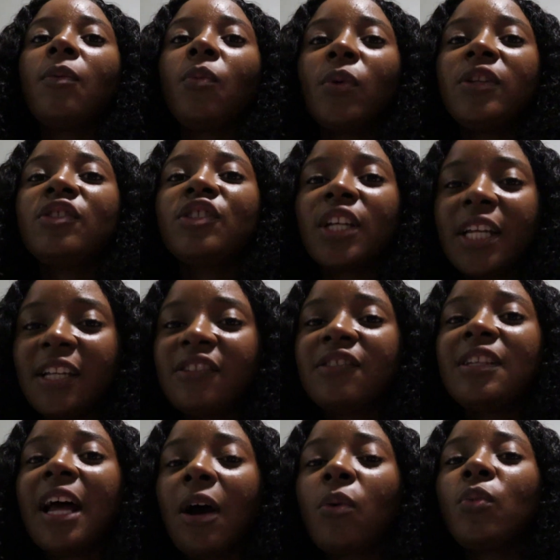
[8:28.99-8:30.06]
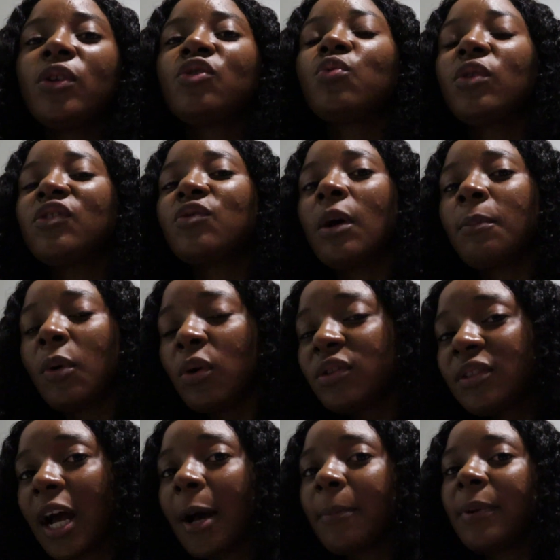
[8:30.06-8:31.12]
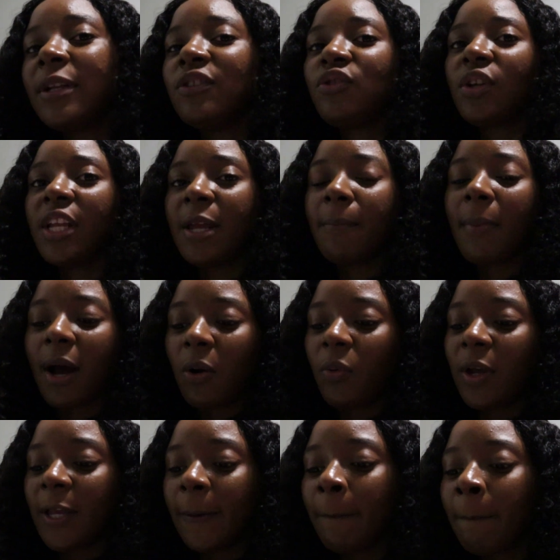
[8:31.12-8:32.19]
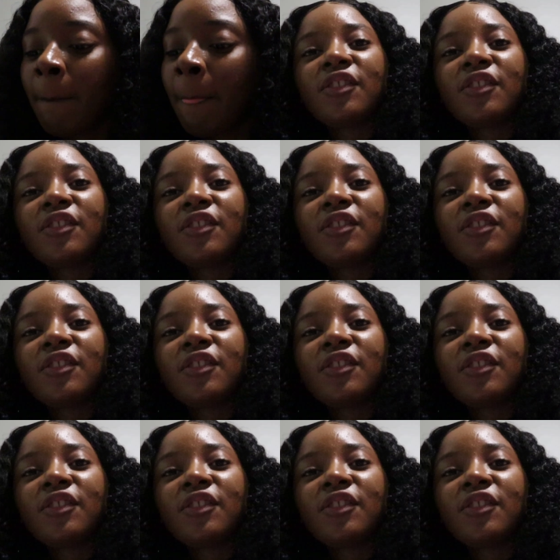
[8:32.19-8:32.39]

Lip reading: which is that which was about to happen to him, away.